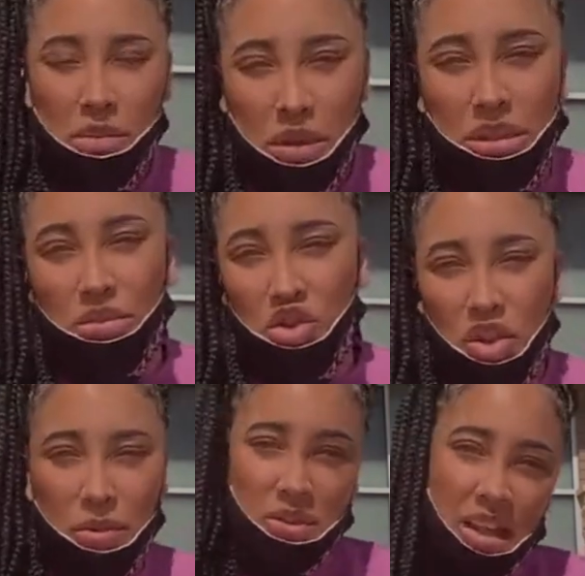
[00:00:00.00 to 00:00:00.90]
I just
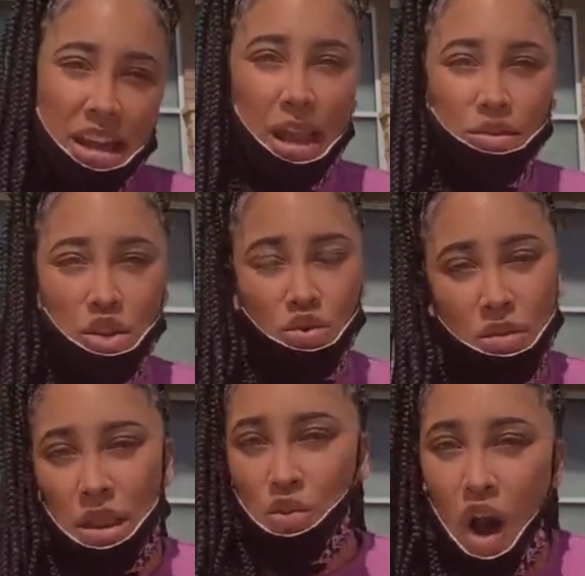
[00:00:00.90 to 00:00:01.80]
think that these stories, you know,
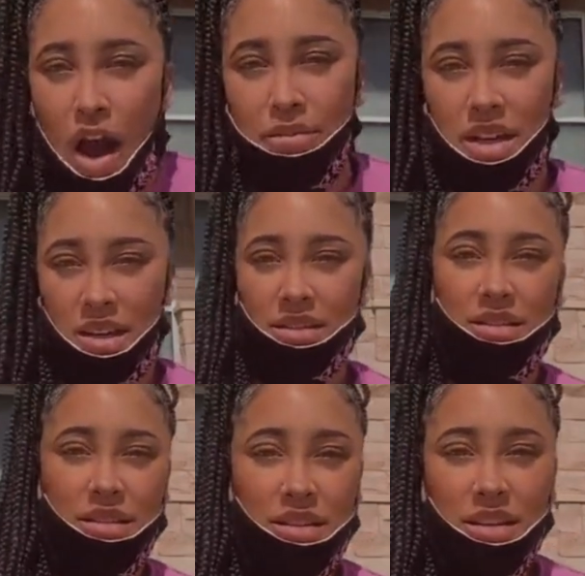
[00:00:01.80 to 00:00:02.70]
when I hear stories like this,
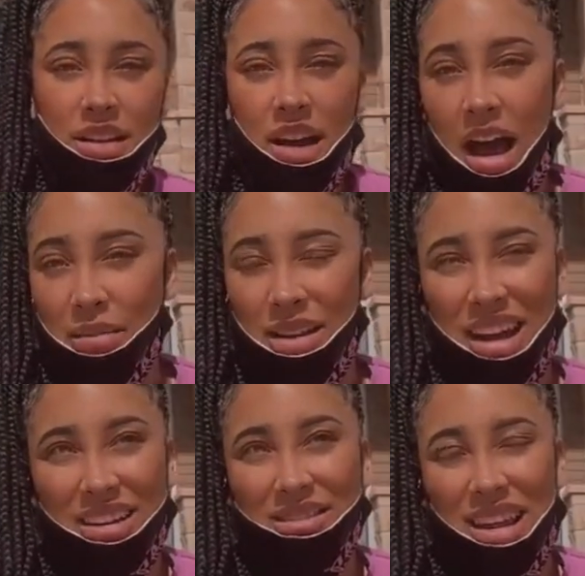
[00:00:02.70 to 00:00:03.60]
people be like, yeah,
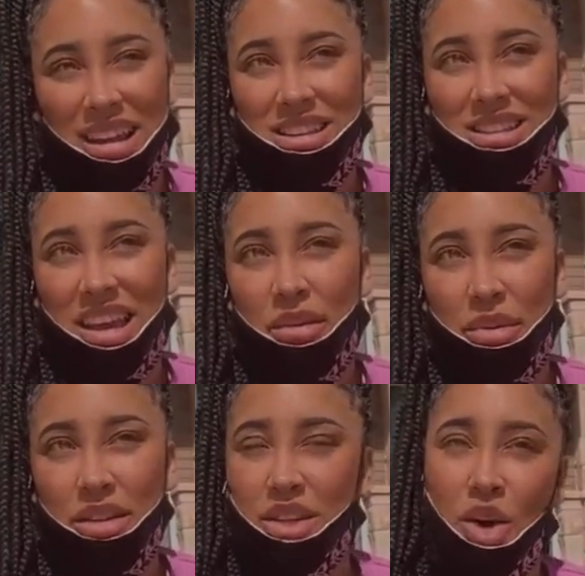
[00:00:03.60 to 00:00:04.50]
we went to Vegas and we
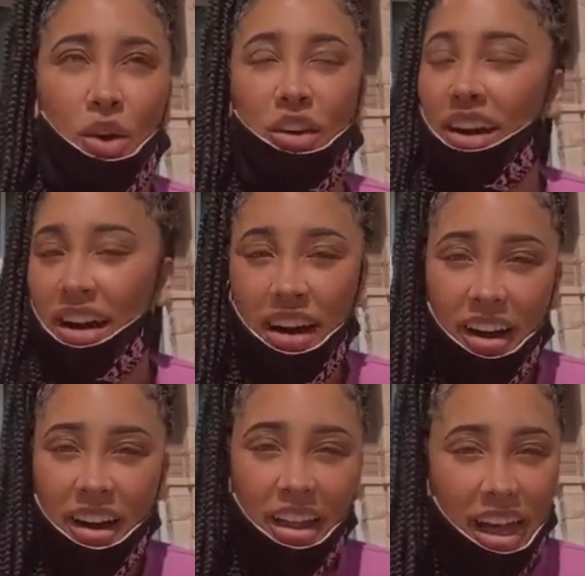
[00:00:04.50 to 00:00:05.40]
booked some strippers and they
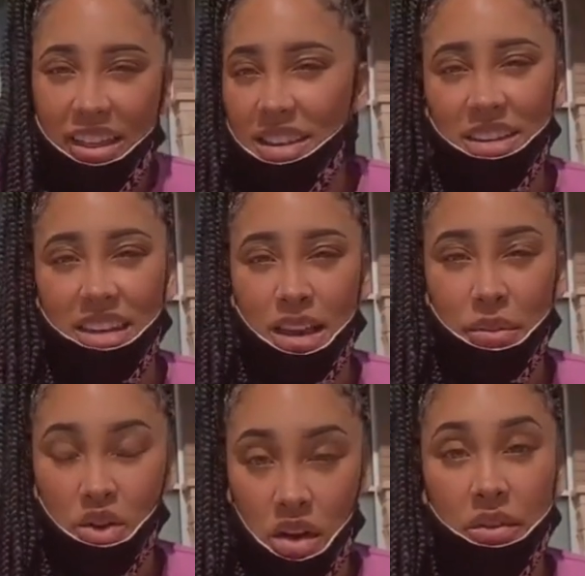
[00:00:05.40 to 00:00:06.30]
came to the room and they
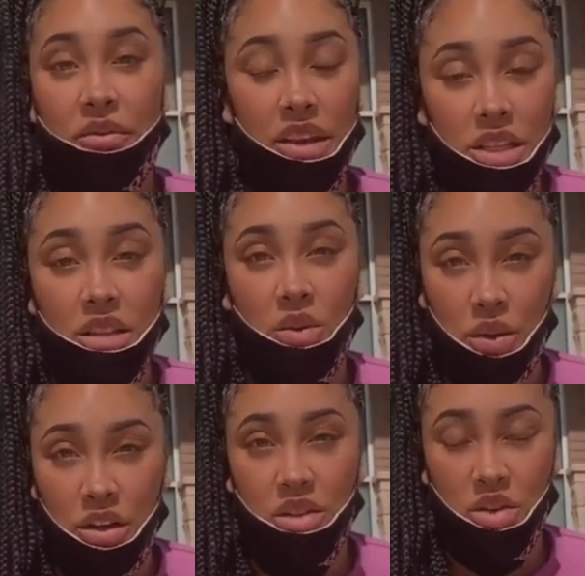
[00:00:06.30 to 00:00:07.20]
robbed us.
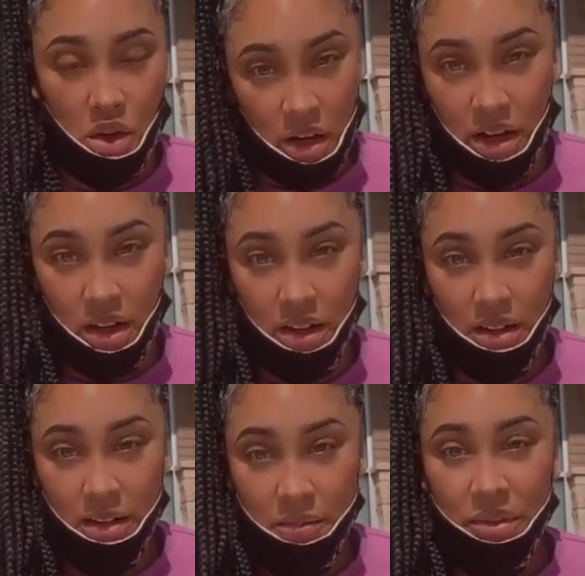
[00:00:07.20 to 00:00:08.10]
I'd be like, that
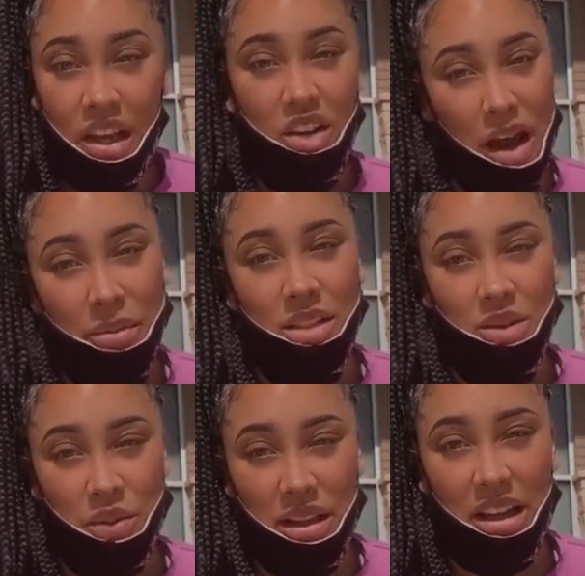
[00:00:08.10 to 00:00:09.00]
just can't be a
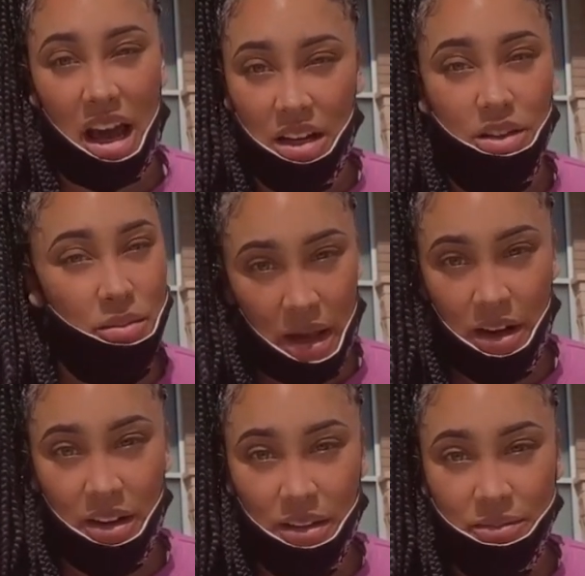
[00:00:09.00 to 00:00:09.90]
story. Like,
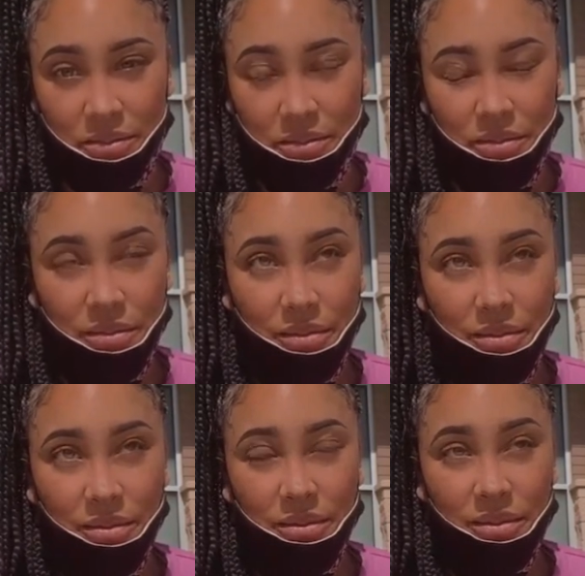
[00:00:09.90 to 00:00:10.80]
that just can't be a story.
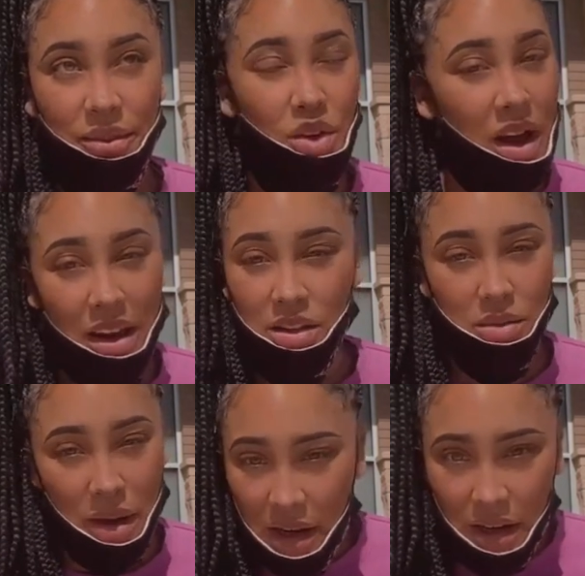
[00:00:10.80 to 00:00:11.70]
This is a real
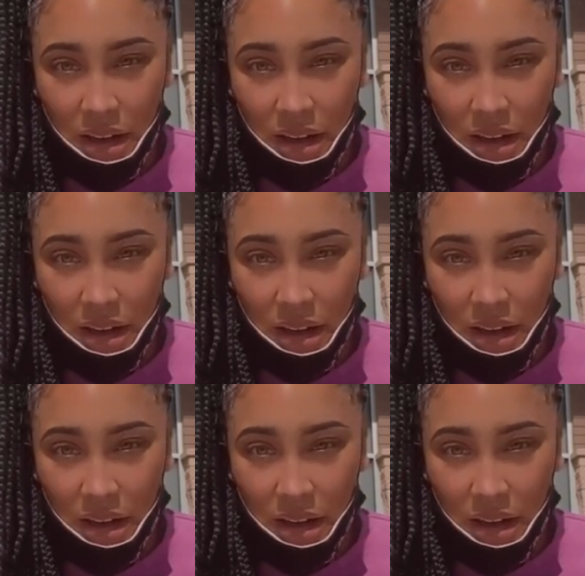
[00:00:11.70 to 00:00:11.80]
story.